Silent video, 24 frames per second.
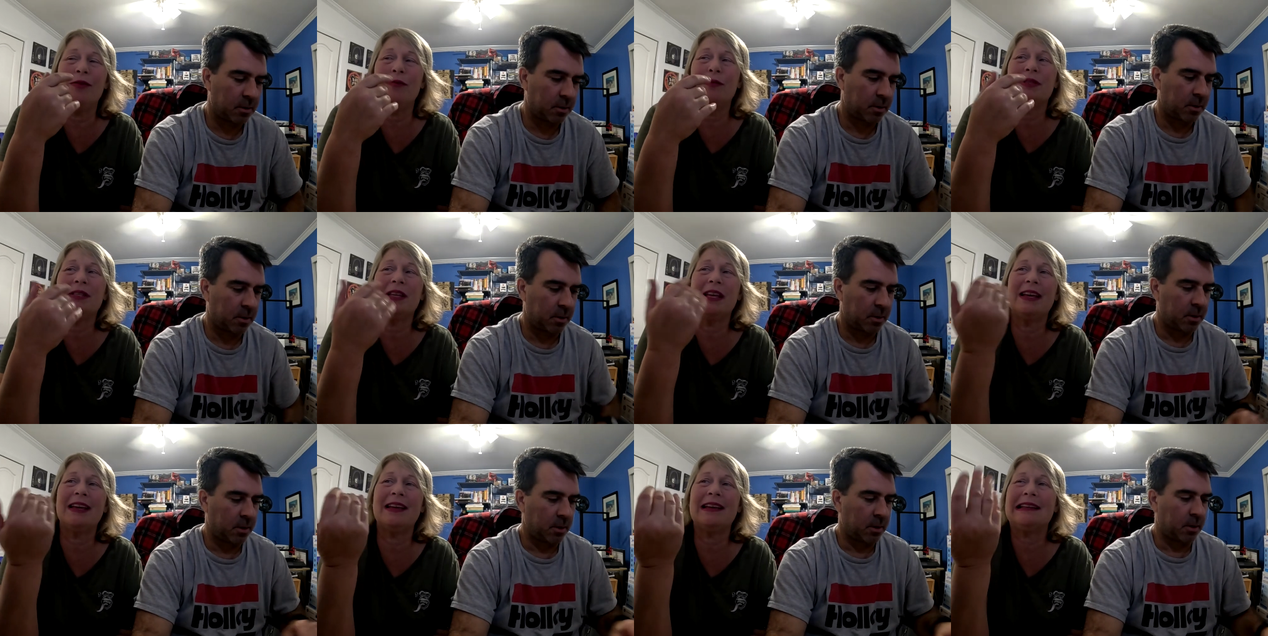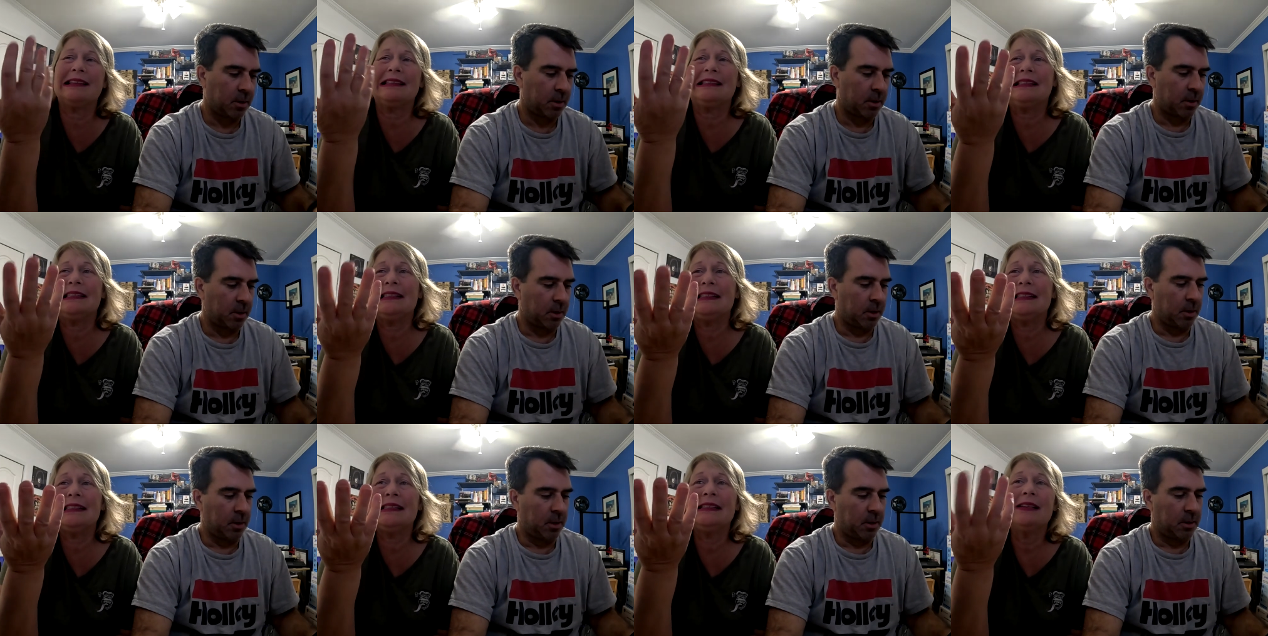Speaker 1: it was like.
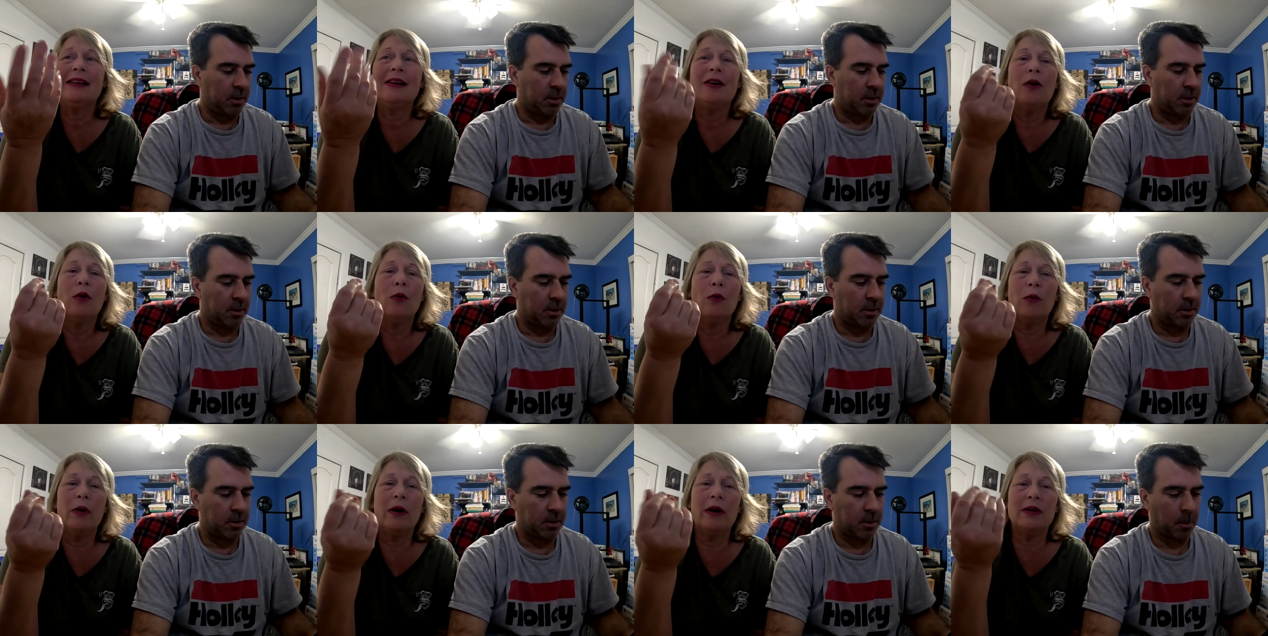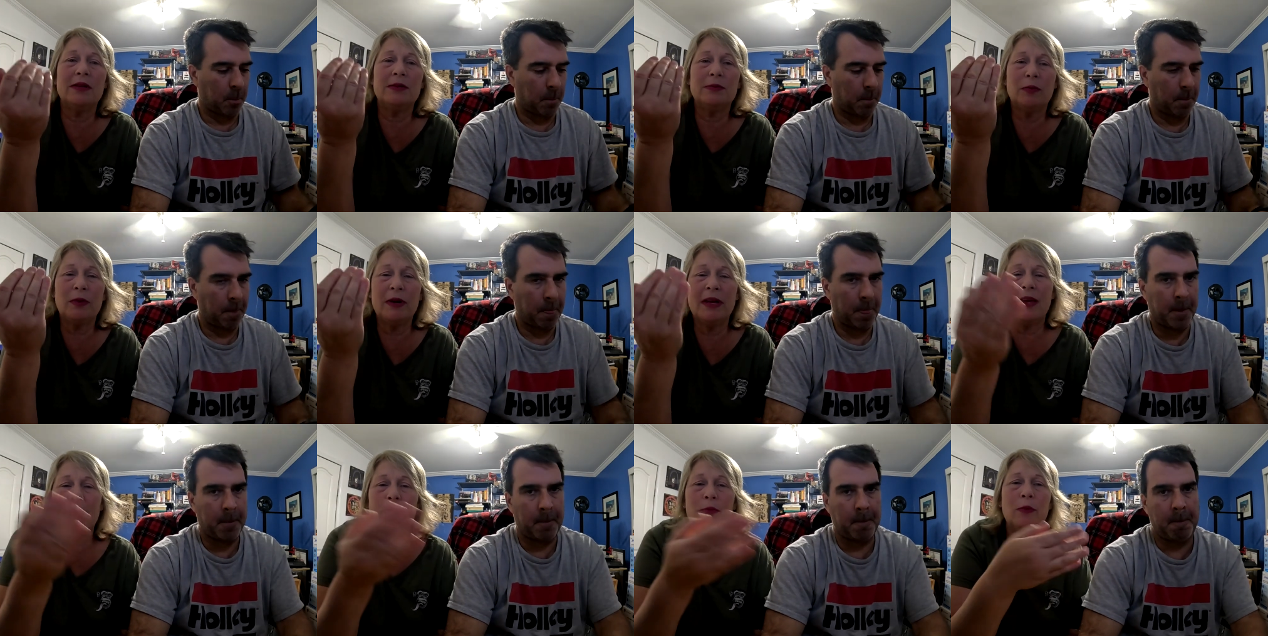Uh, whereas
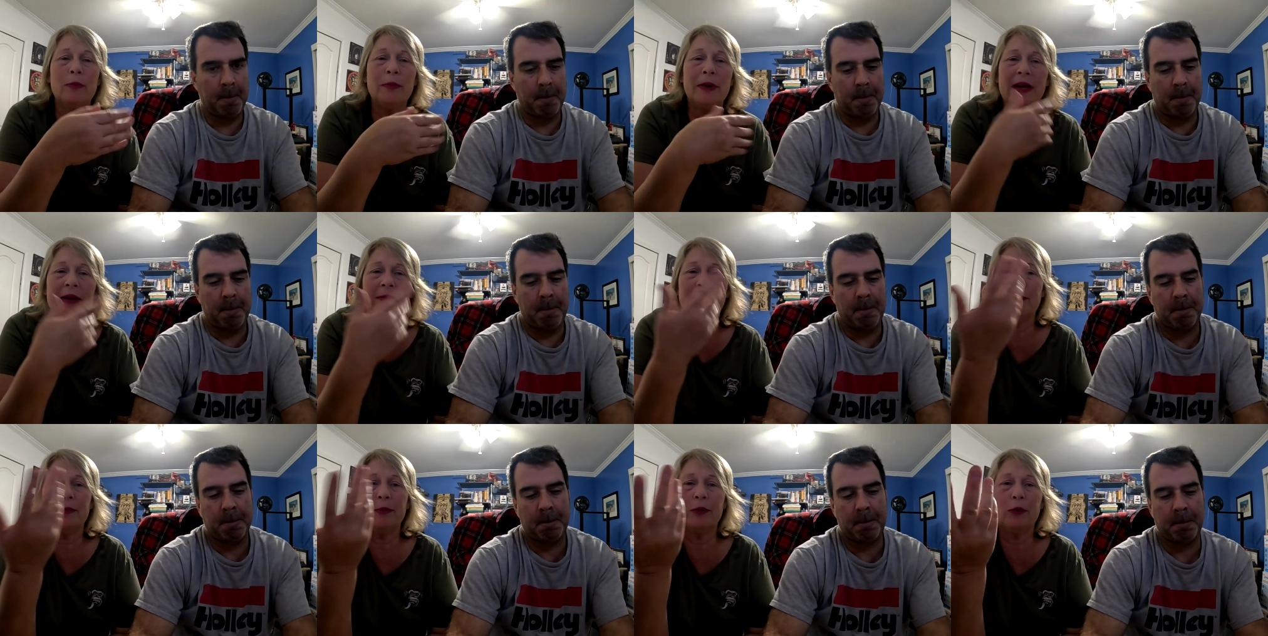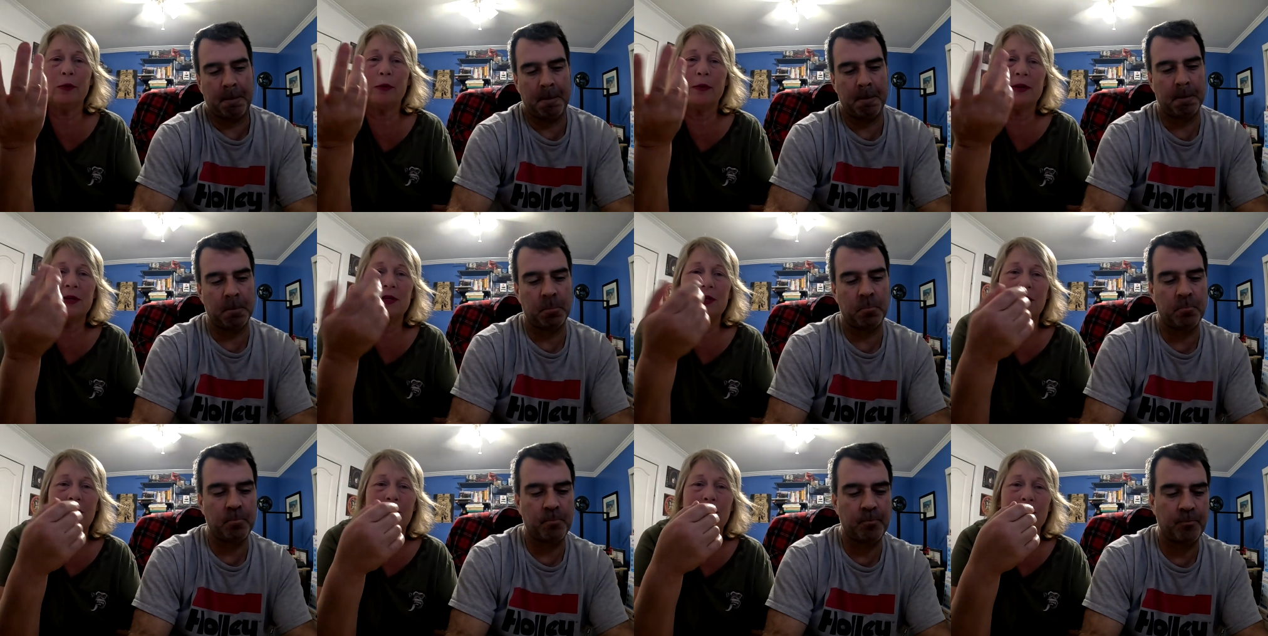we, when we come from
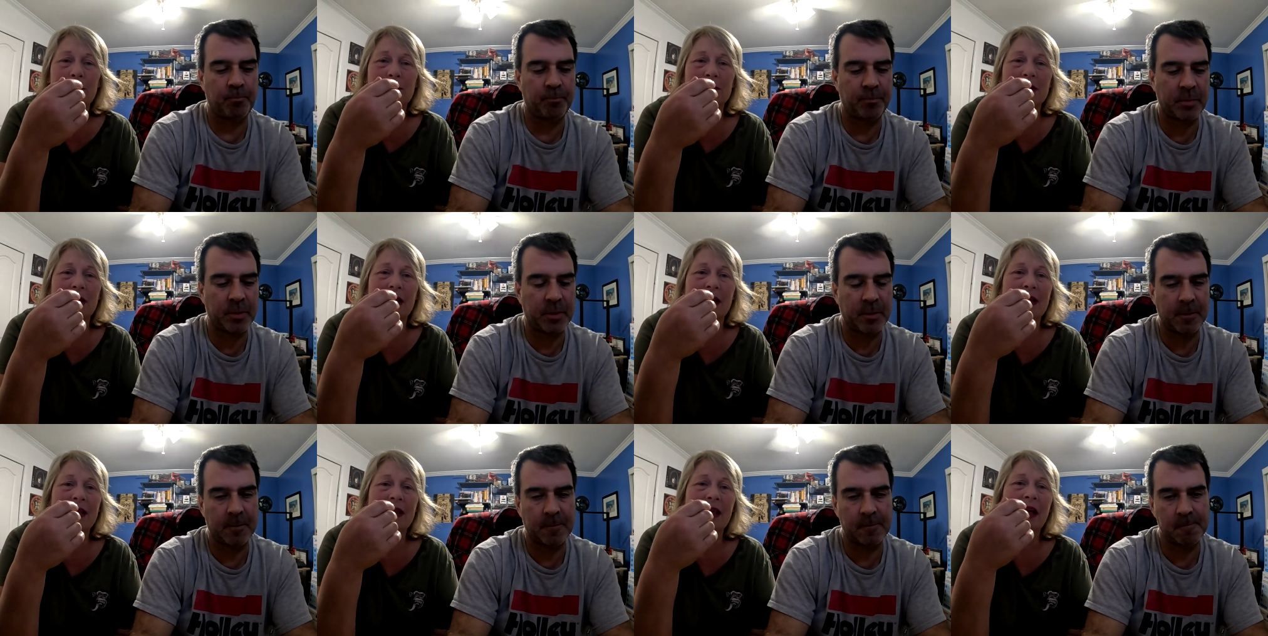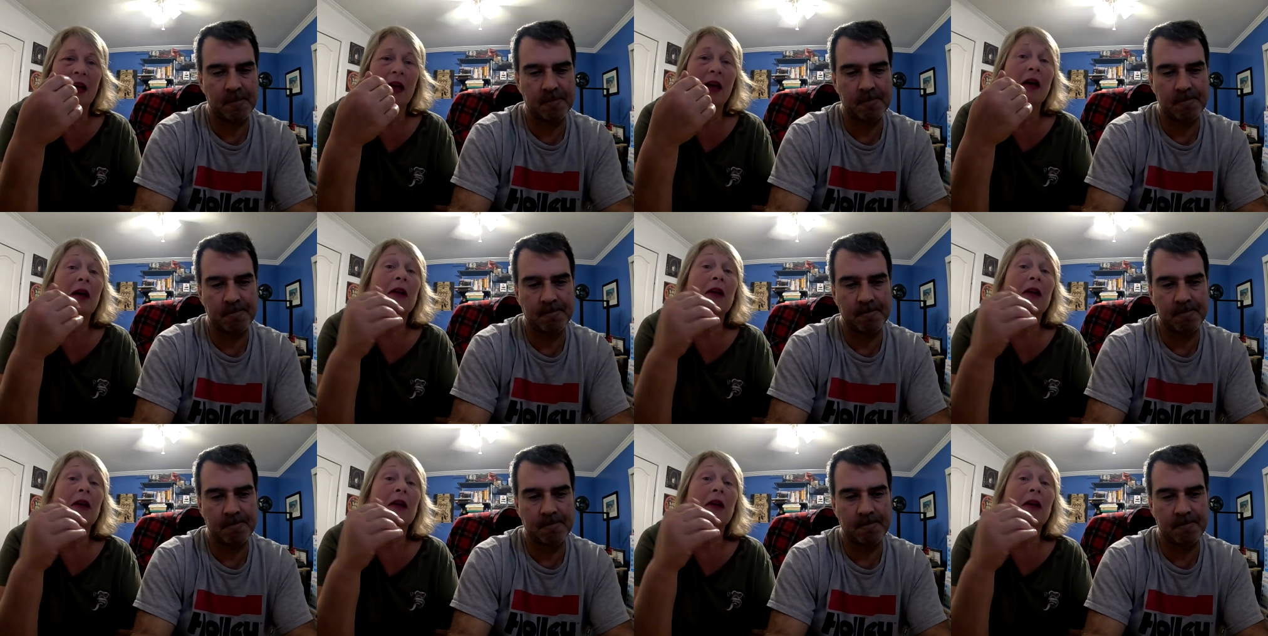Norwegian Cruise Line,